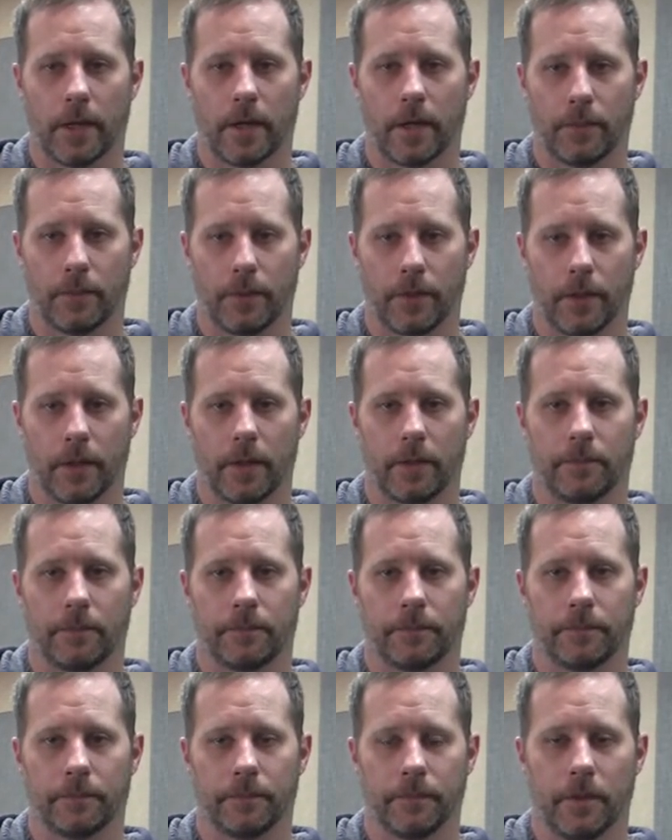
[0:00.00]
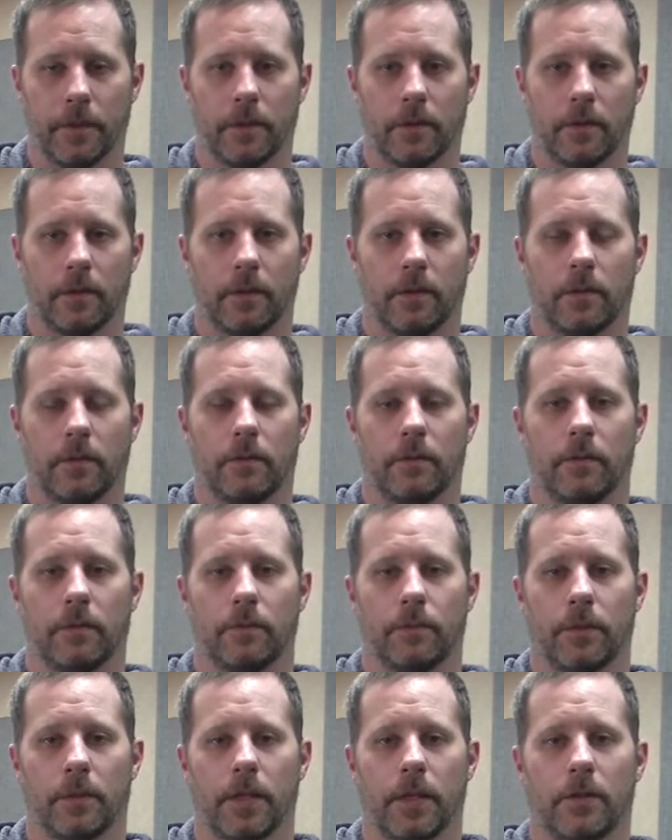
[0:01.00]
how to play it.
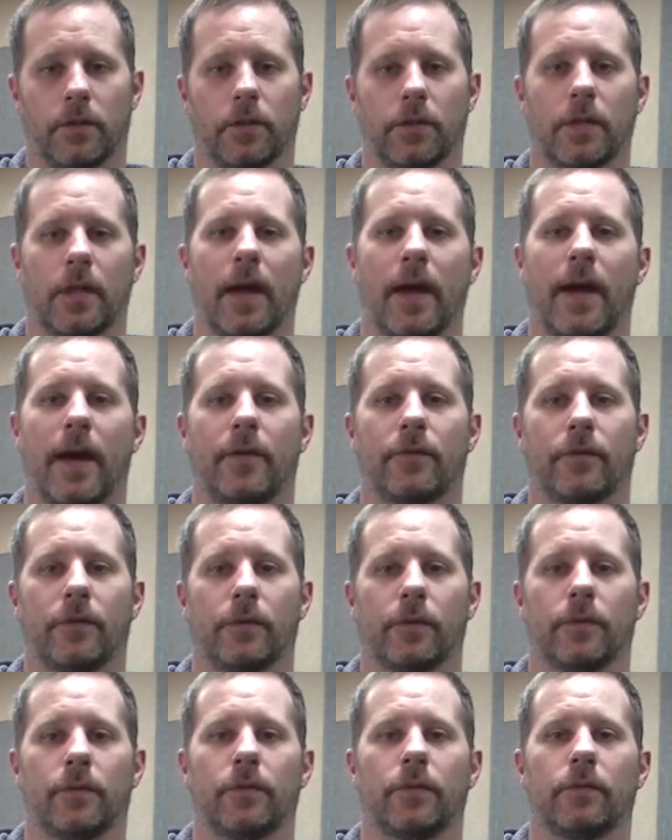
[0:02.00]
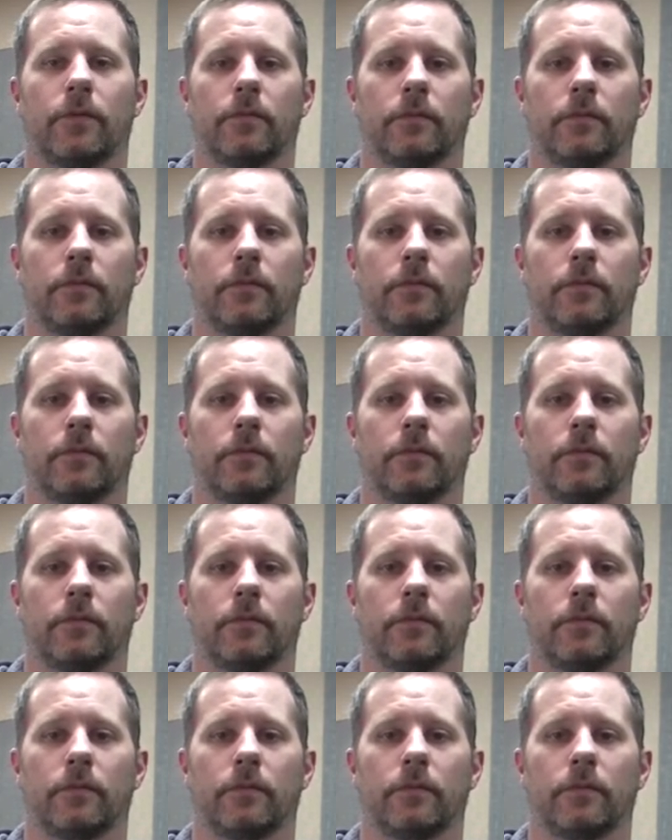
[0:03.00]
But that's just half of